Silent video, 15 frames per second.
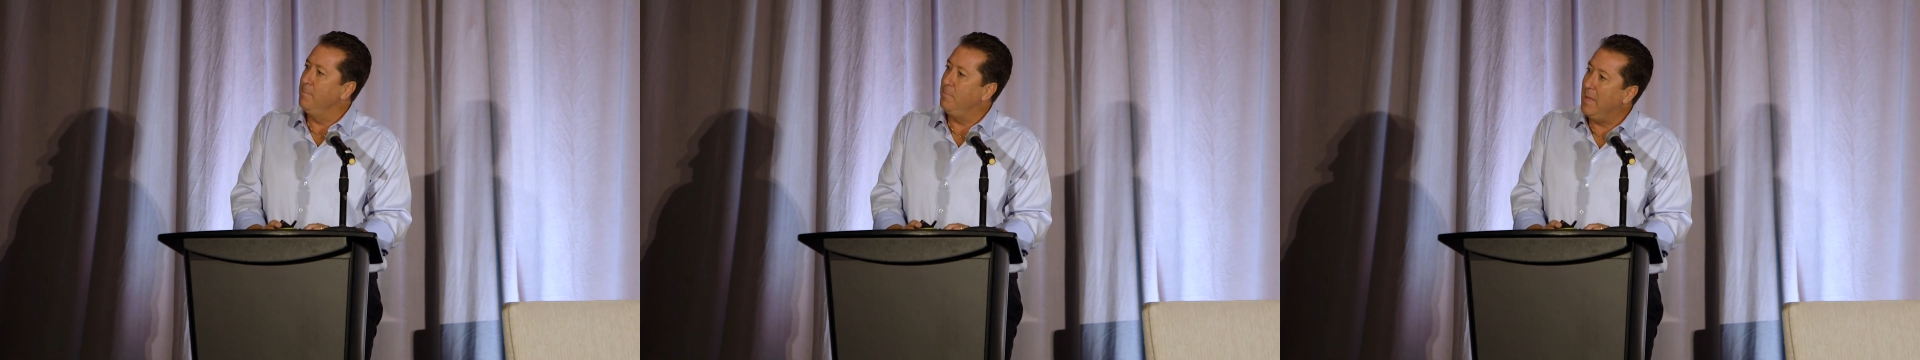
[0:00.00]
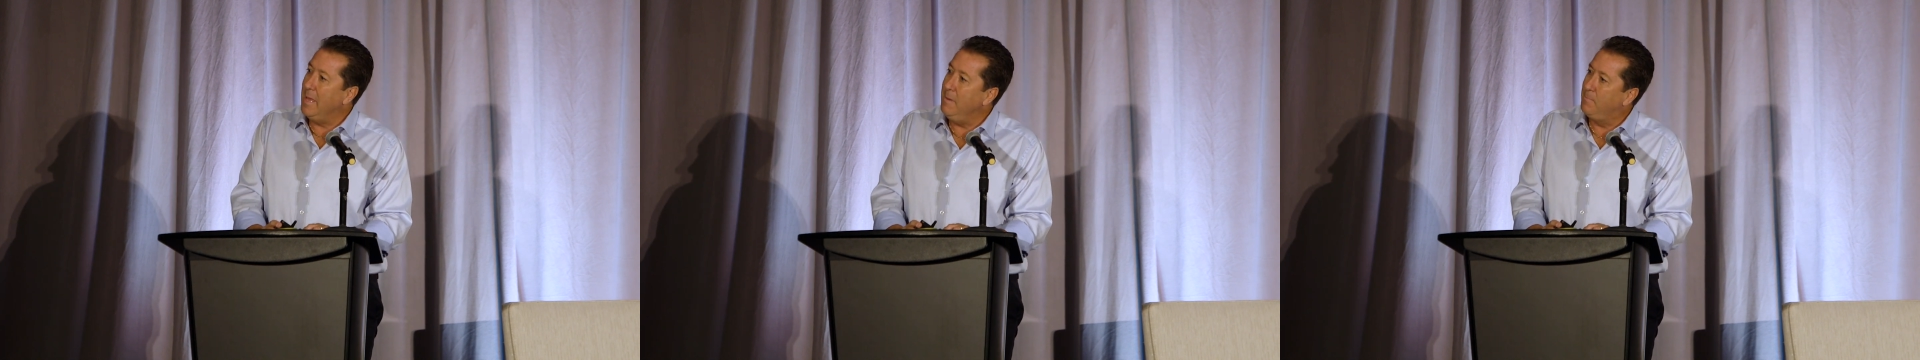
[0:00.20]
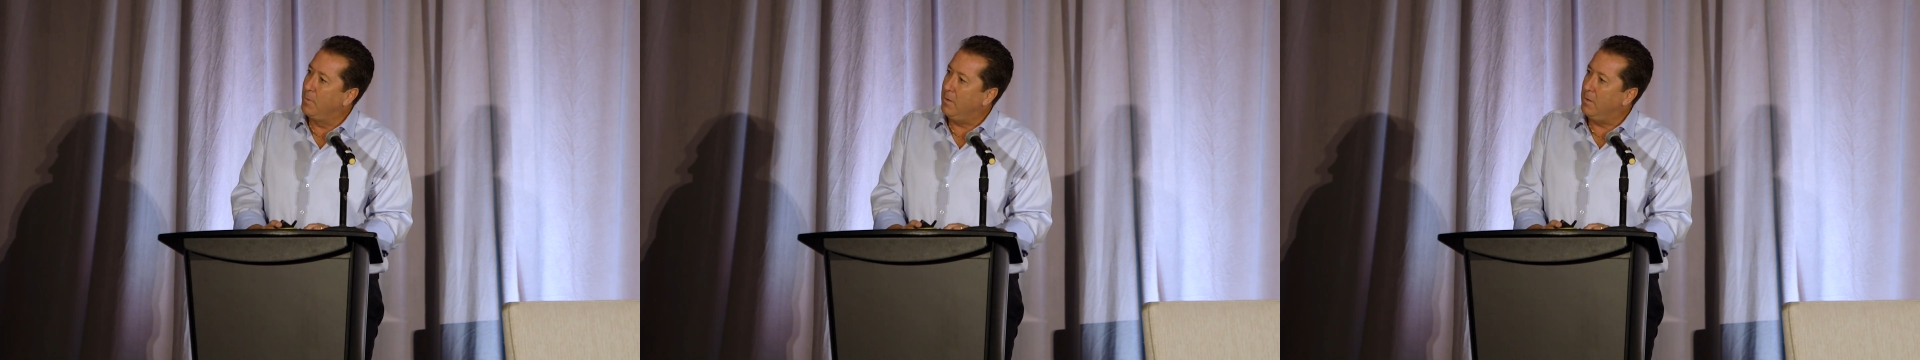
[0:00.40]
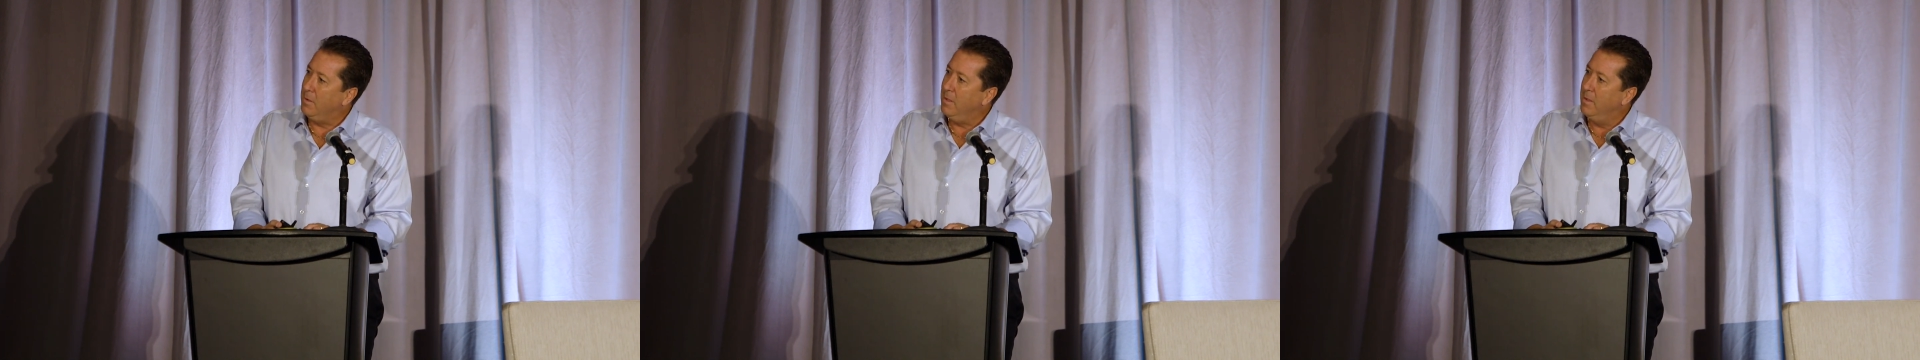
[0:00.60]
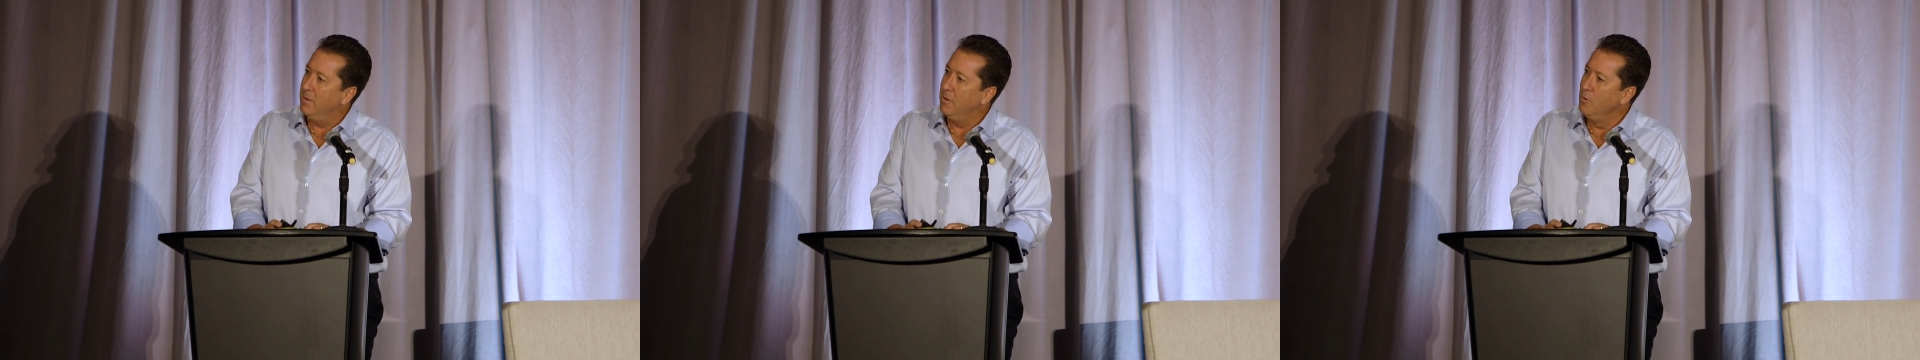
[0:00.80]

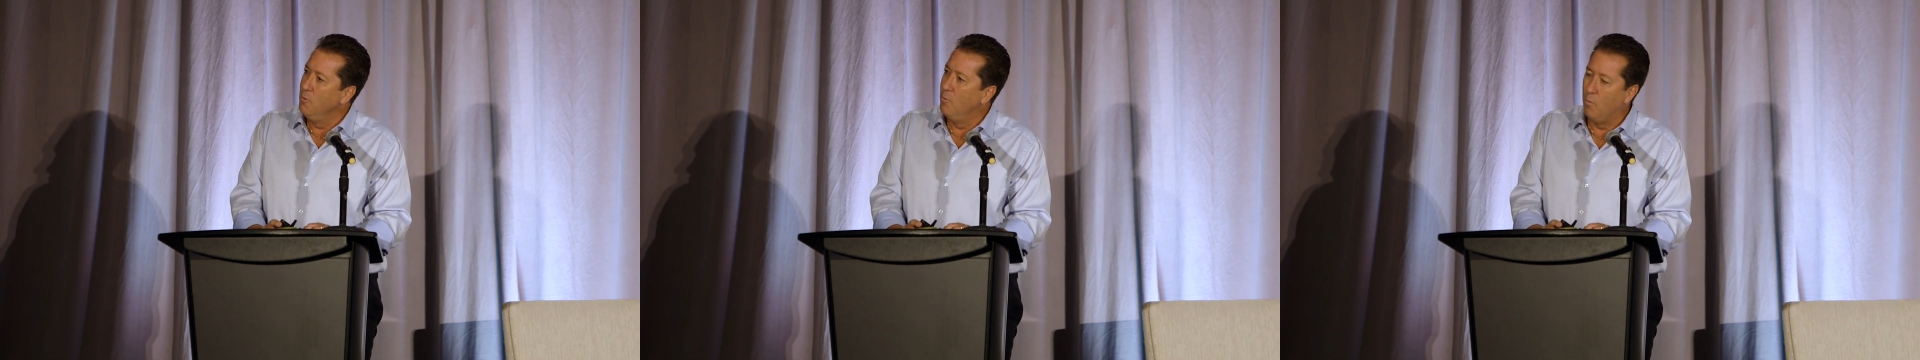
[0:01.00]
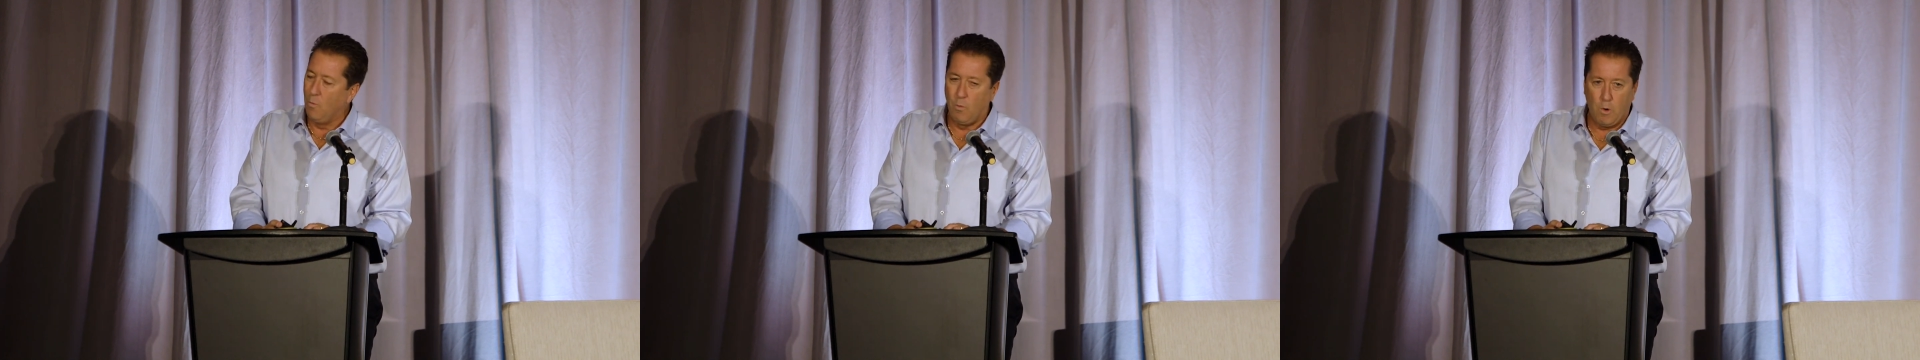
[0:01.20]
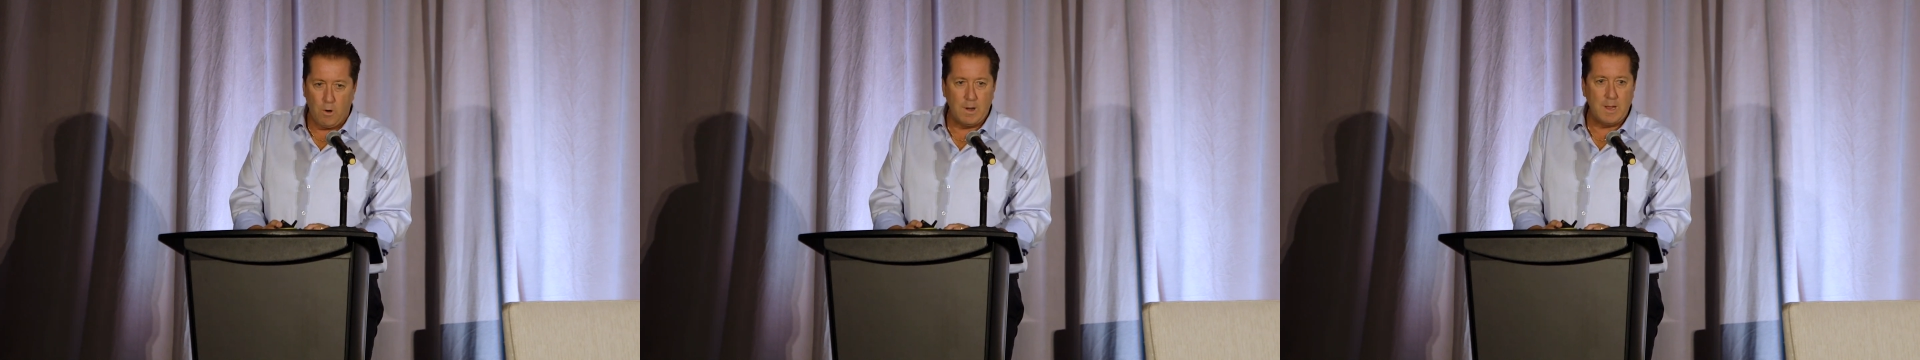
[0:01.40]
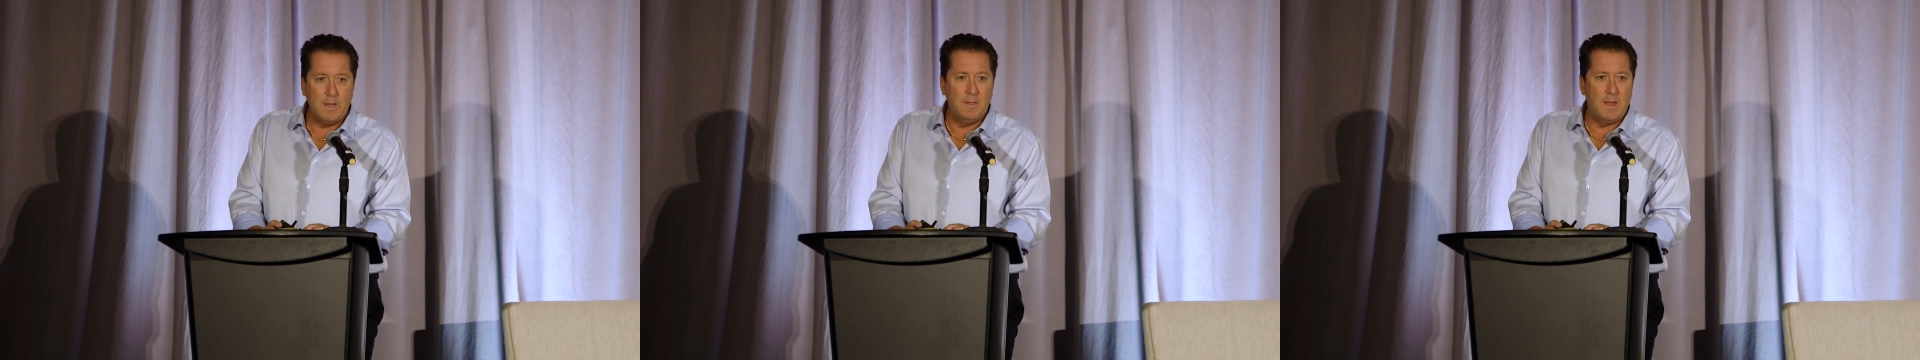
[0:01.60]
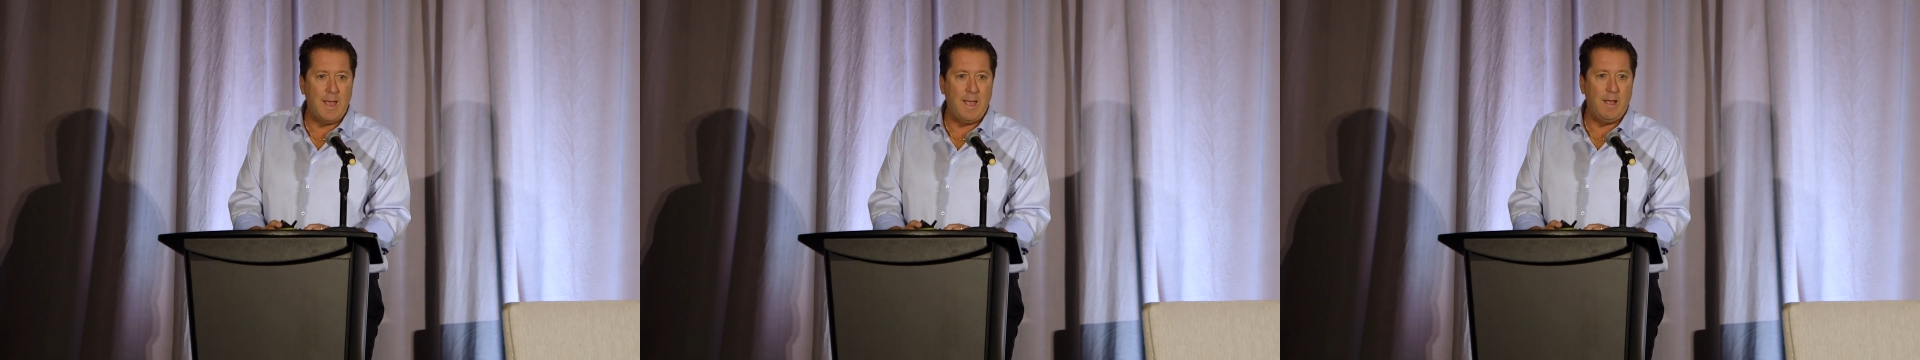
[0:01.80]
people who
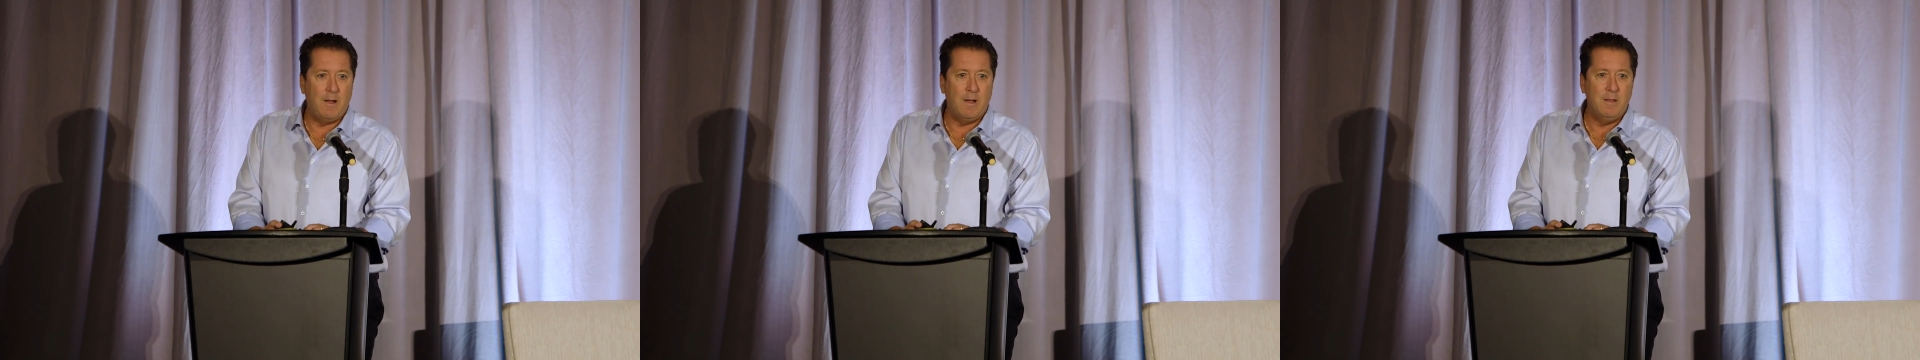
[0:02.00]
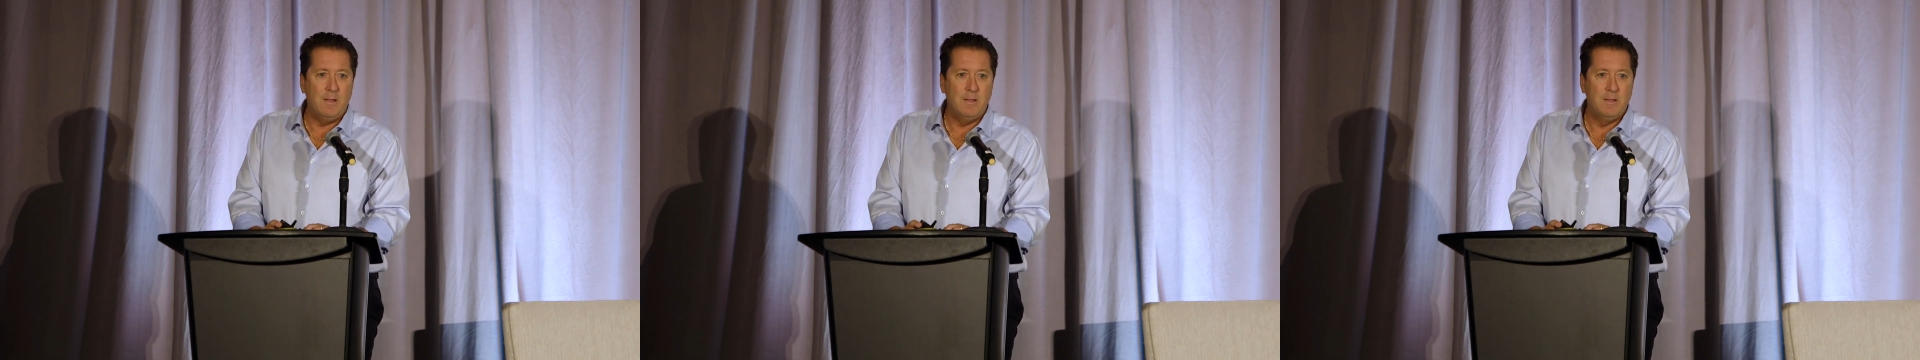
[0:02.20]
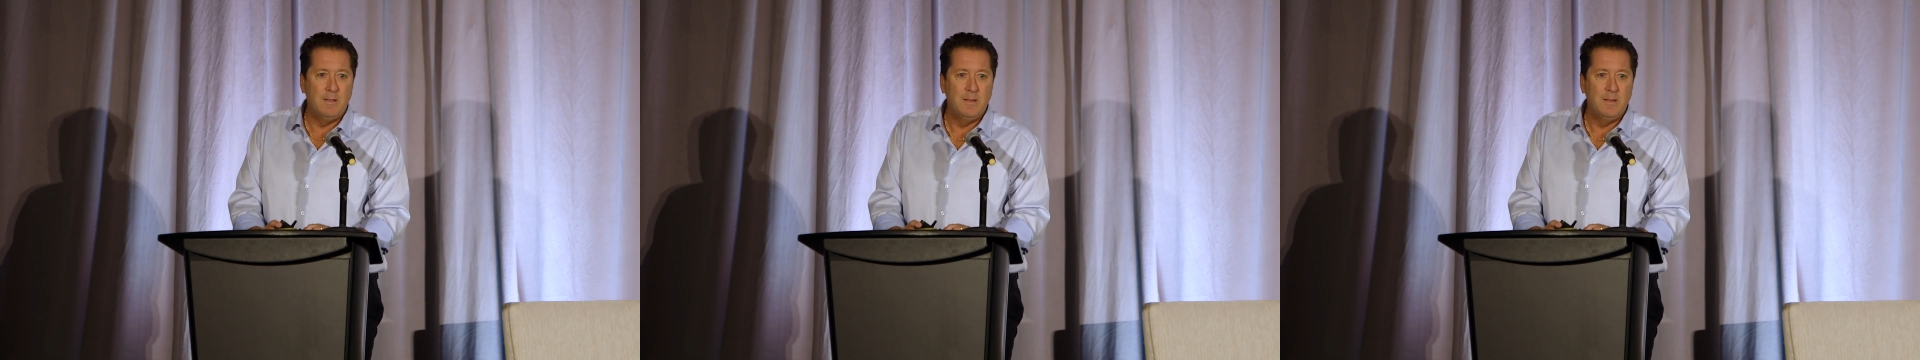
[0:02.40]
work there